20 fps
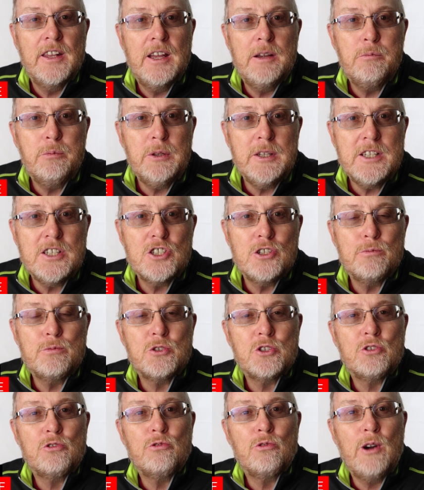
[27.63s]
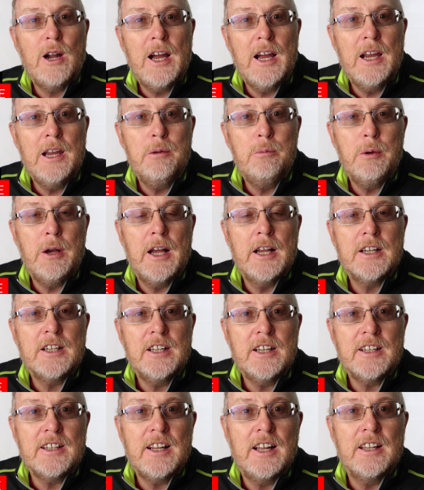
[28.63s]
then please subscribe and
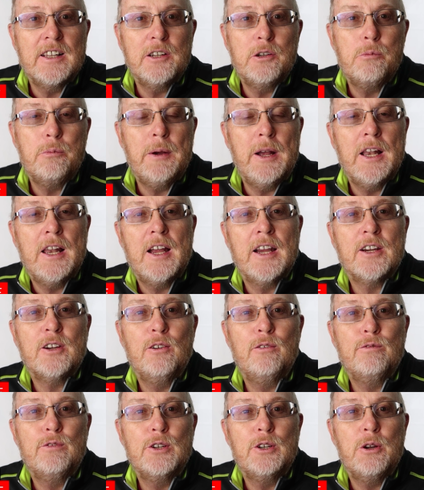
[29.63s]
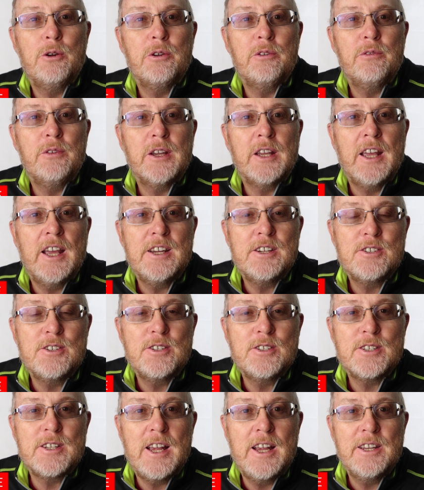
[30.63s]
click that little bell icon for
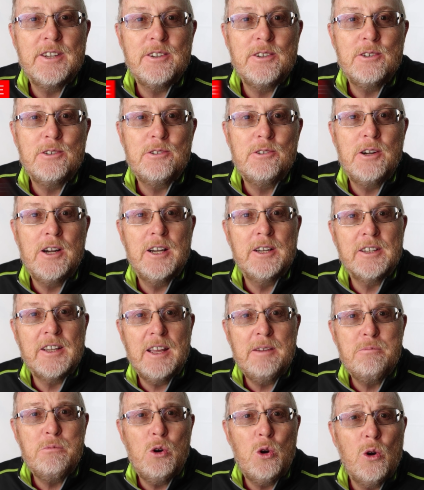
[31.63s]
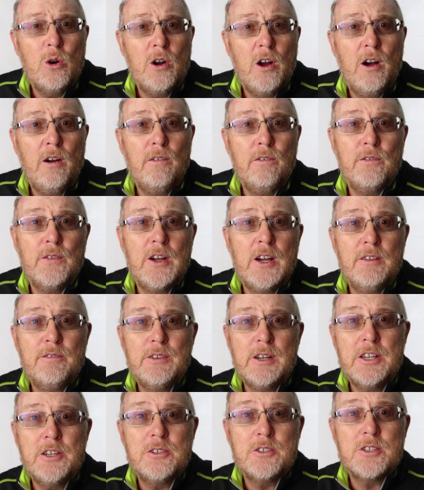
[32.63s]
notifications, and you'll get more of
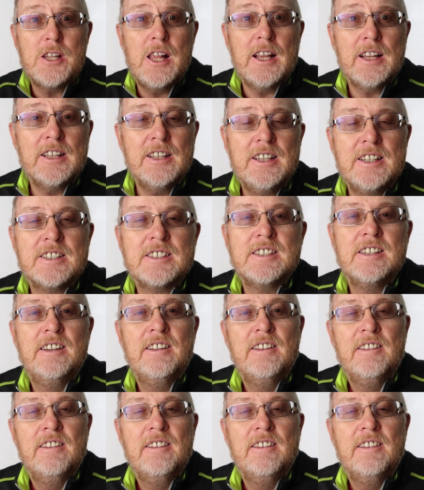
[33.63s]
videos like this.